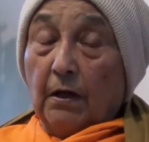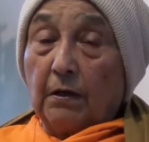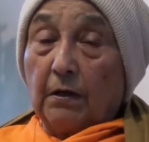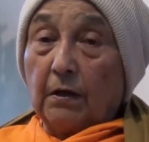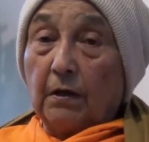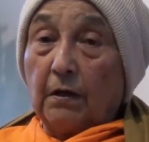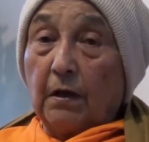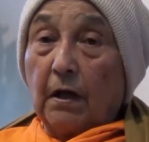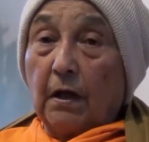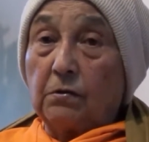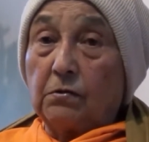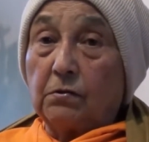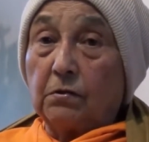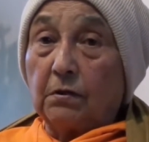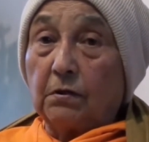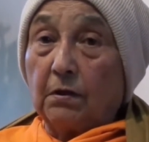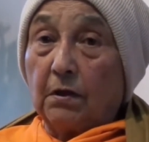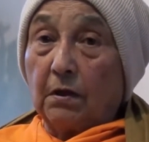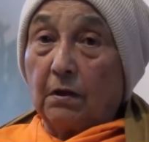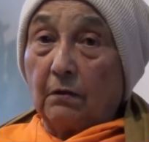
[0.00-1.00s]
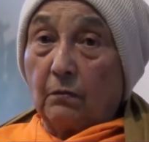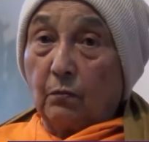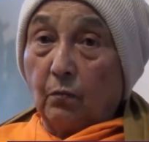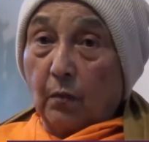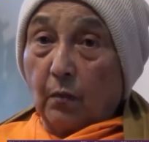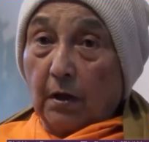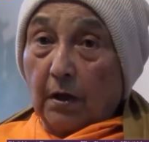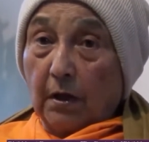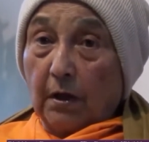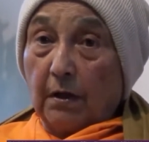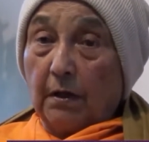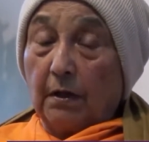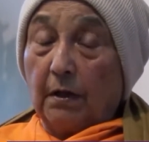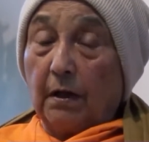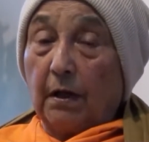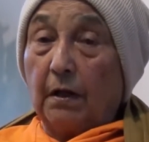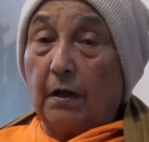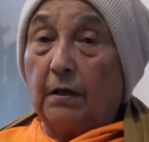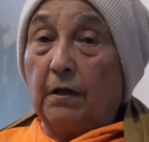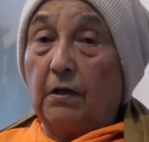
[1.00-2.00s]
international
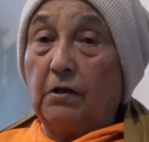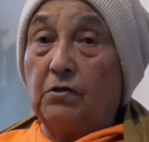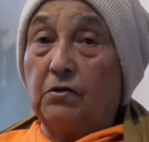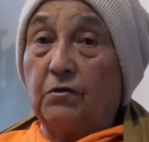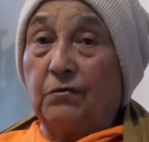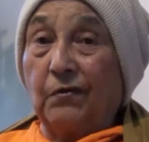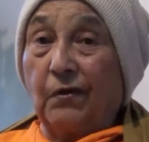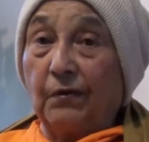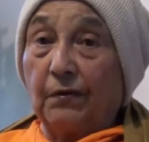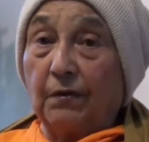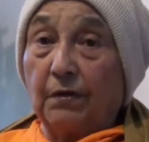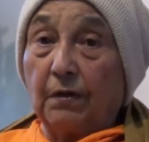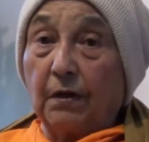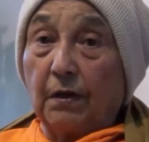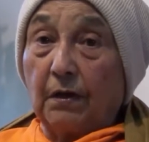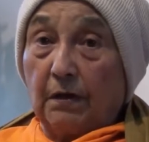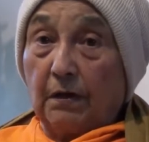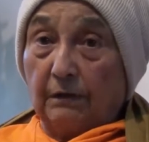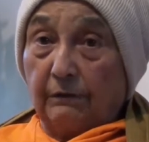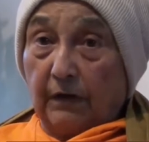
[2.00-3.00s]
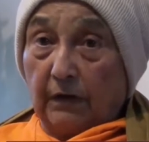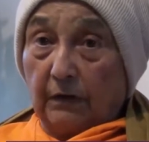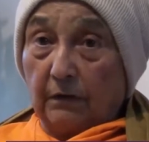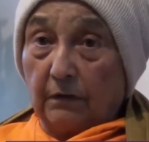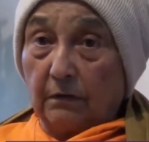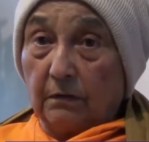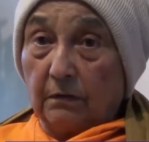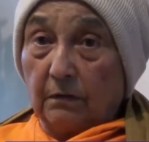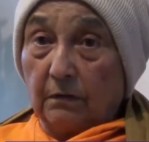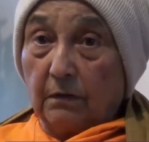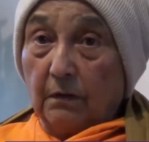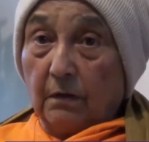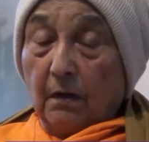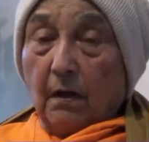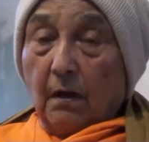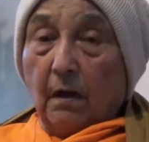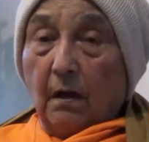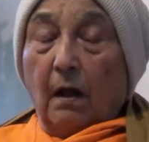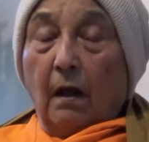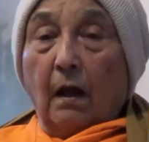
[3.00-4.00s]
one and a historical event.
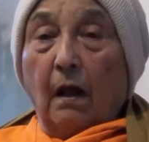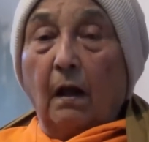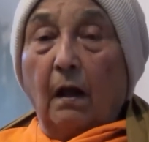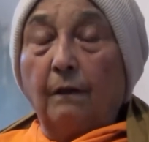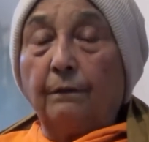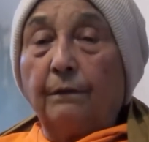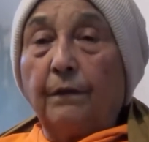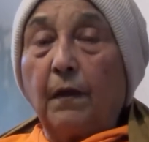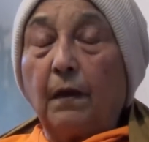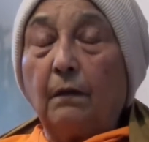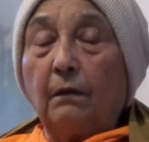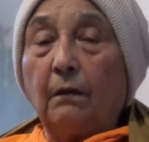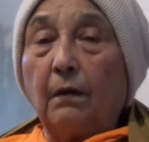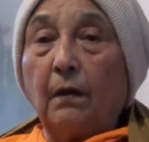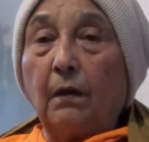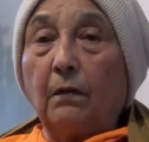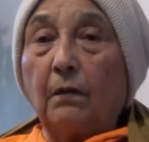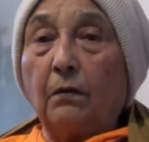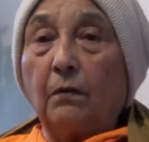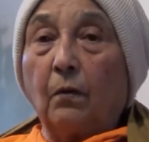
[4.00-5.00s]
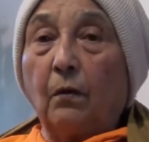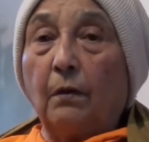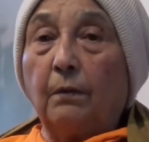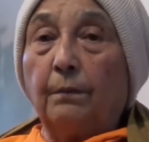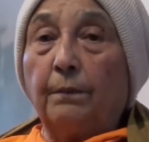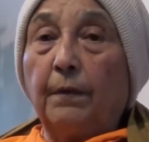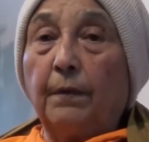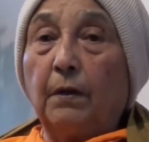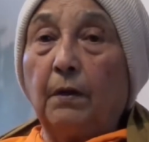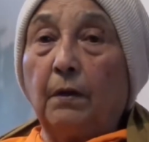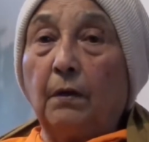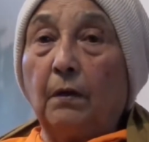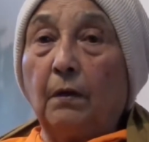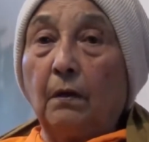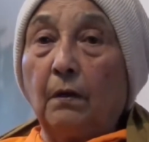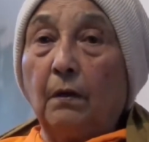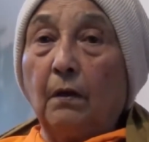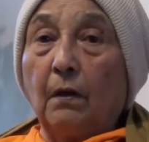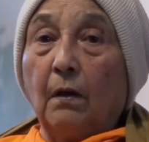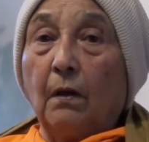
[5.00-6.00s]
And then he told
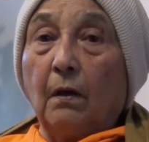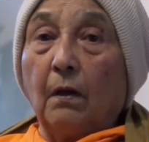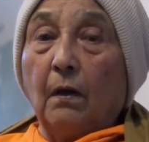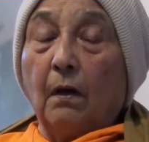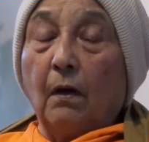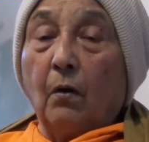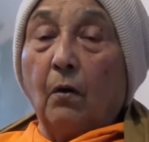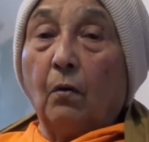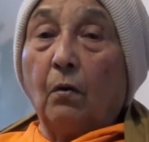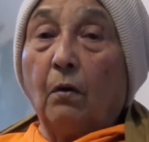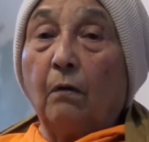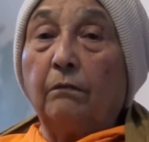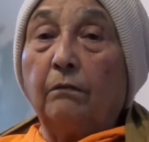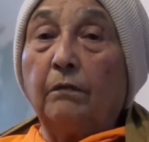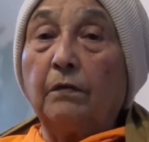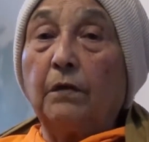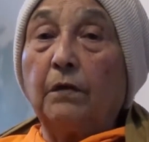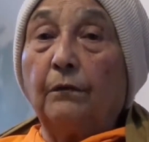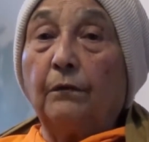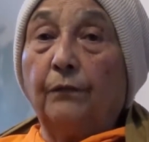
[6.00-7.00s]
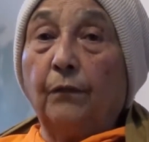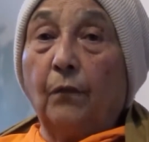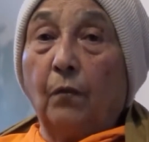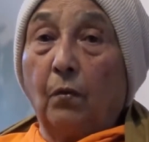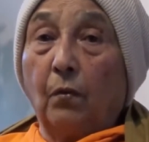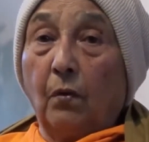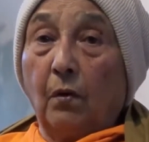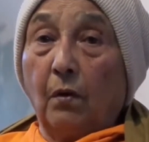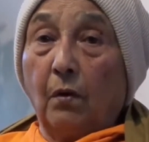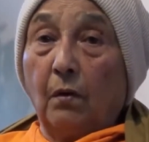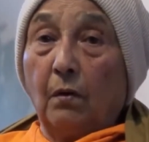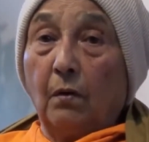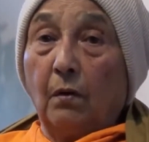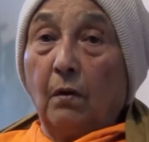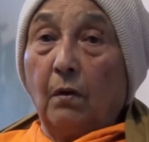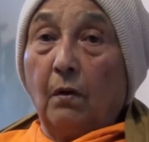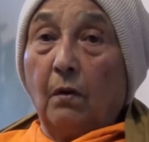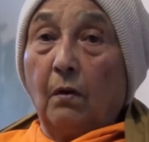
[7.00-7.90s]
me over the phone,